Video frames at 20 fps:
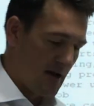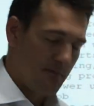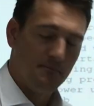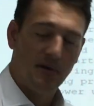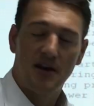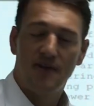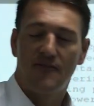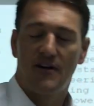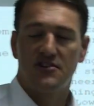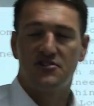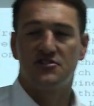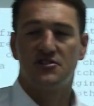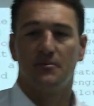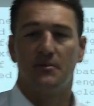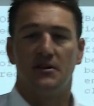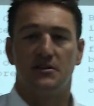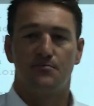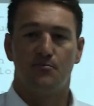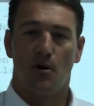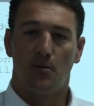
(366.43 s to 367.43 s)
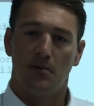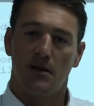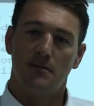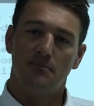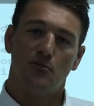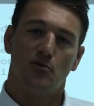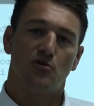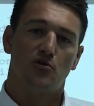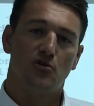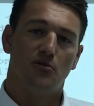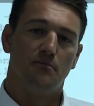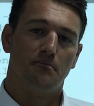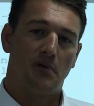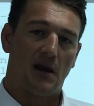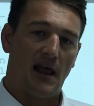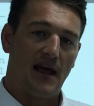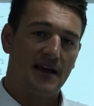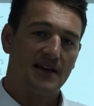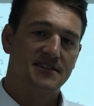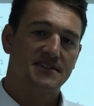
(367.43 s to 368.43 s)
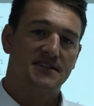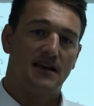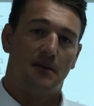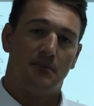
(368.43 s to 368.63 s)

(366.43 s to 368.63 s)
manufacture something that's probably more complex,